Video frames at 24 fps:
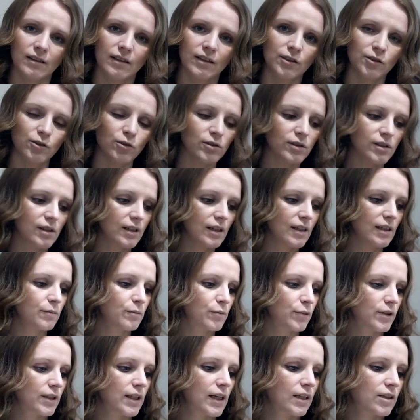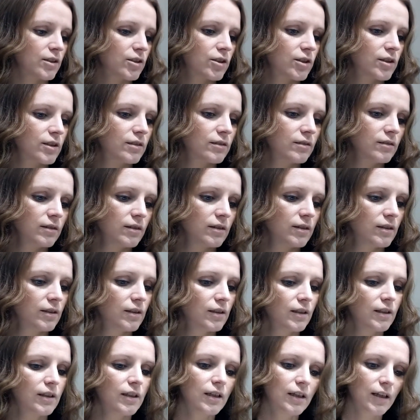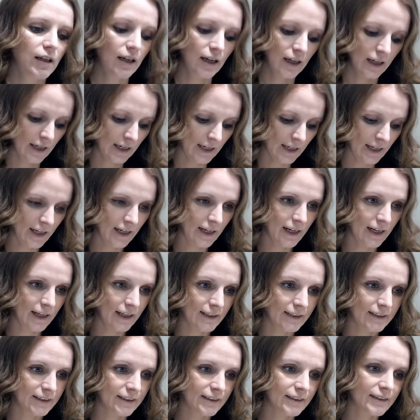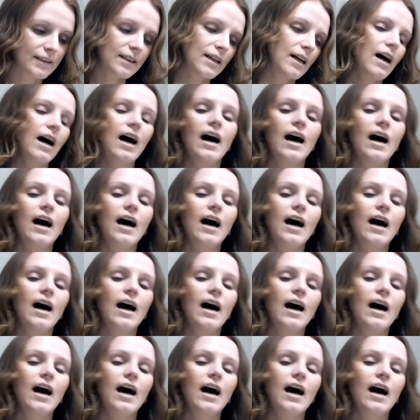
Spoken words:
use the heat protection. And